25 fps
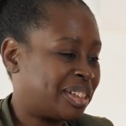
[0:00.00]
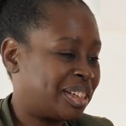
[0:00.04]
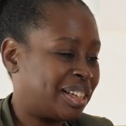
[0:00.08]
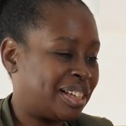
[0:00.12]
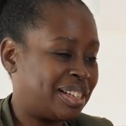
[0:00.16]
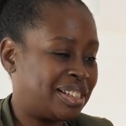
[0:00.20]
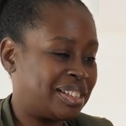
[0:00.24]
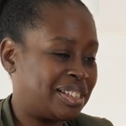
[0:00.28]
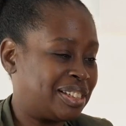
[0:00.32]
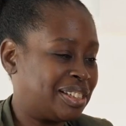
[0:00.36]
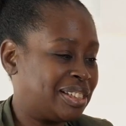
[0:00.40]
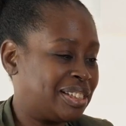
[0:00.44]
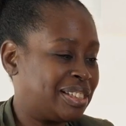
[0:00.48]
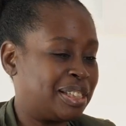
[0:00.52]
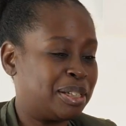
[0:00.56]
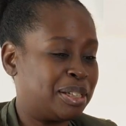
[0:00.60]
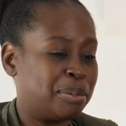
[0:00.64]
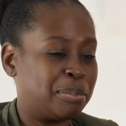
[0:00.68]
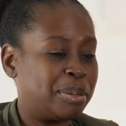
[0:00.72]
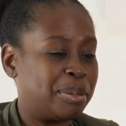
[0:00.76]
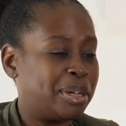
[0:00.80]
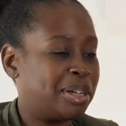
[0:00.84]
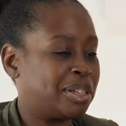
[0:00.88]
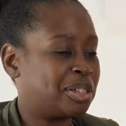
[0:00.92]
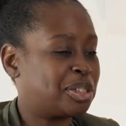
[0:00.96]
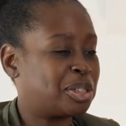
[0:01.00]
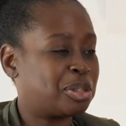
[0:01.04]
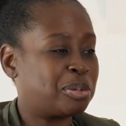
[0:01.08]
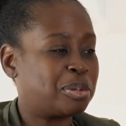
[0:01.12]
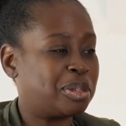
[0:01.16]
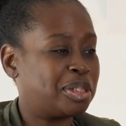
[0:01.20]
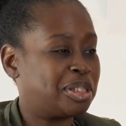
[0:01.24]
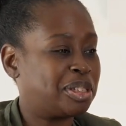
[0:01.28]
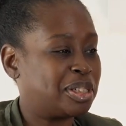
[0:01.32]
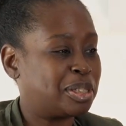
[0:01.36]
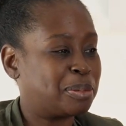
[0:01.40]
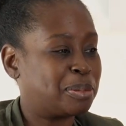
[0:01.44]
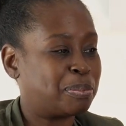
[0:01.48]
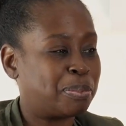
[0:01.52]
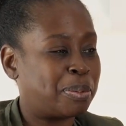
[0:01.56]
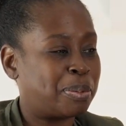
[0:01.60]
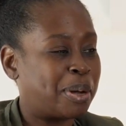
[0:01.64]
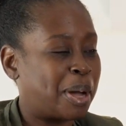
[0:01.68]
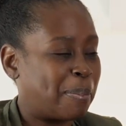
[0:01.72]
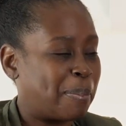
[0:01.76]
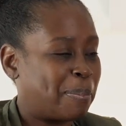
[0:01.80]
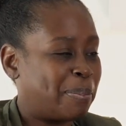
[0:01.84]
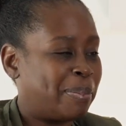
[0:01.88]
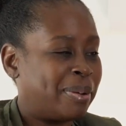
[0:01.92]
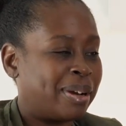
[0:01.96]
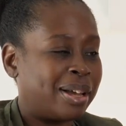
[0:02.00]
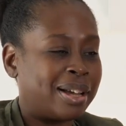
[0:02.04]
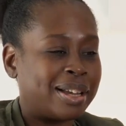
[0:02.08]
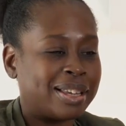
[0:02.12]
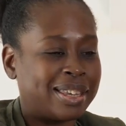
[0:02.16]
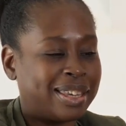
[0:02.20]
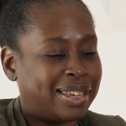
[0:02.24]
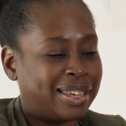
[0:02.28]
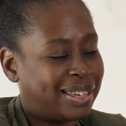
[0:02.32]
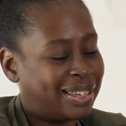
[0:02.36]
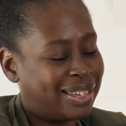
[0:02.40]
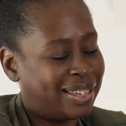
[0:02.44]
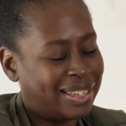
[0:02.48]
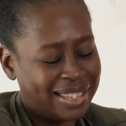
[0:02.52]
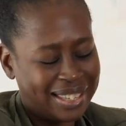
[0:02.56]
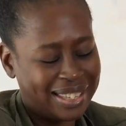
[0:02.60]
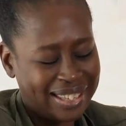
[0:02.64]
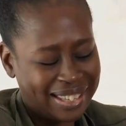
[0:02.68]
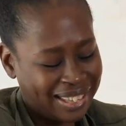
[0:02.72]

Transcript: and she's in the middle of the street just pop blocking.